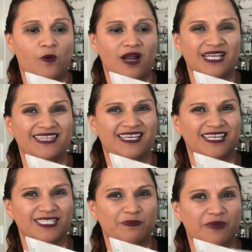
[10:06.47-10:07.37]
wanting
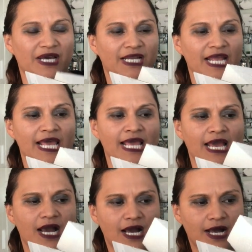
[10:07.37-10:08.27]
this, but
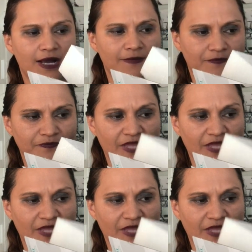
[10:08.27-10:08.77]
um,